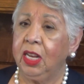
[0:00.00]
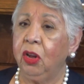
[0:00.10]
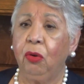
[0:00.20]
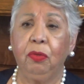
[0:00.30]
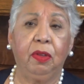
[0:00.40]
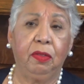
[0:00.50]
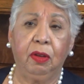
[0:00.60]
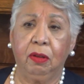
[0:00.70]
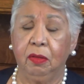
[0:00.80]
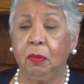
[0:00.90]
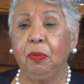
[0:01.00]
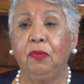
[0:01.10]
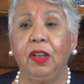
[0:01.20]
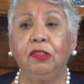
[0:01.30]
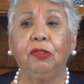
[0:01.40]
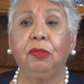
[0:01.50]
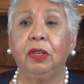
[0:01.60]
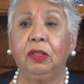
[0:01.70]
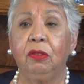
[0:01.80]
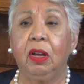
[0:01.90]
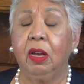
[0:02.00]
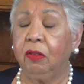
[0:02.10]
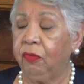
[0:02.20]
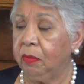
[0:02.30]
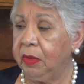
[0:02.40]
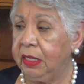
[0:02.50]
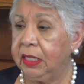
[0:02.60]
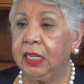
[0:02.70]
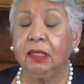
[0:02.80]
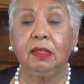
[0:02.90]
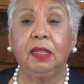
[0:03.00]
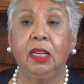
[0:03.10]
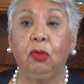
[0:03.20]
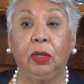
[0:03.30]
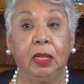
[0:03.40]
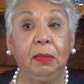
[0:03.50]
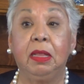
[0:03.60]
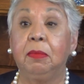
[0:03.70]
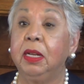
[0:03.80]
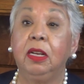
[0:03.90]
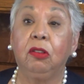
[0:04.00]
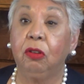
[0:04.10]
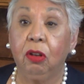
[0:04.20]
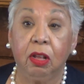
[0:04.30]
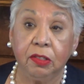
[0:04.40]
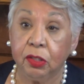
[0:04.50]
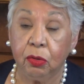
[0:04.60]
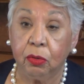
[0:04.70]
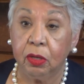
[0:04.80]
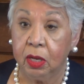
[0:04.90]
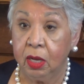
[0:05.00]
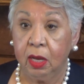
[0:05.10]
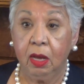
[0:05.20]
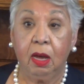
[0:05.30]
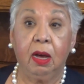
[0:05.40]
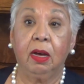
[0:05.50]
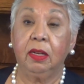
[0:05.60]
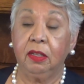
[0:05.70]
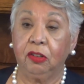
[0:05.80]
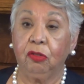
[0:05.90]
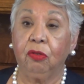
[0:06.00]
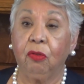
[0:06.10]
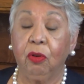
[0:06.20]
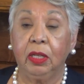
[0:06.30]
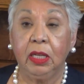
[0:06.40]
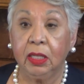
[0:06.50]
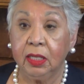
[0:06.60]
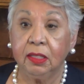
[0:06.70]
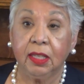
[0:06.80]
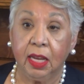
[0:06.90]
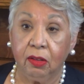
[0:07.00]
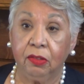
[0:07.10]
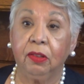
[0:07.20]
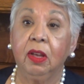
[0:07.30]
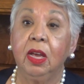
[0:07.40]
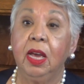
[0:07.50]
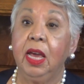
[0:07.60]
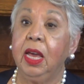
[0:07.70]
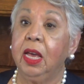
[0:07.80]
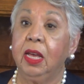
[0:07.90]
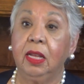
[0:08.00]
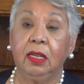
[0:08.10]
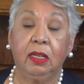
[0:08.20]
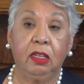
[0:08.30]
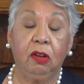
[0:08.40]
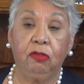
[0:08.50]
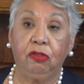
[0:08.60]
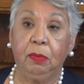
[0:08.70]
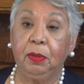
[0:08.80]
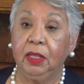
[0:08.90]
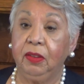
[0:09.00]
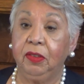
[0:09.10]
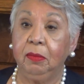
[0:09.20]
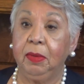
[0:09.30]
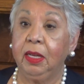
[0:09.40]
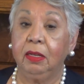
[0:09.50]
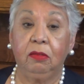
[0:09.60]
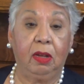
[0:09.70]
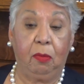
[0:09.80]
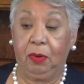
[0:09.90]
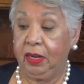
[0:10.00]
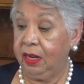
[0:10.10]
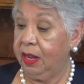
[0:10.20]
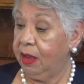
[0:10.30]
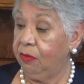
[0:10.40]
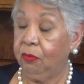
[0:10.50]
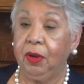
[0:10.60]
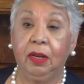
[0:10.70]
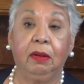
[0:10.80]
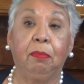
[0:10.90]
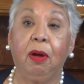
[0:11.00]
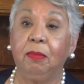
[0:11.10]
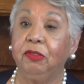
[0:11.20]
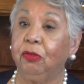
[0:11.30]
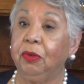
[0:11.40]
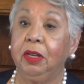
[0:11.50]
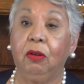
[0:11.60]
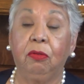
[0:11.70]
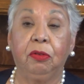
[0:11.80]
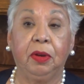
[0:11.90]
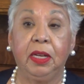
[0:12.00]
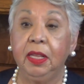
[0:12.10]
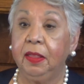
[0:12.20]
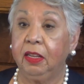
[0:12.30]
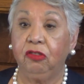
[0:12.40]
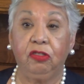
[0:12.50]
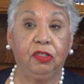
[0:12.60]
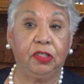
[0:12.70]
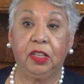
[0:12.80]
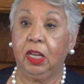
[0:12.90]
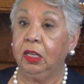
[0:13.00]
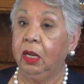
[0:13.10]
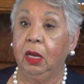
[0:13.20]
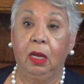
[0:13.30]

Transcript: The professor from East Texas State who lent me the money to go to law school, Dr. Orlean Klingscales. And, she believed in me, and we didn't have a written promissory note or anything. She just said,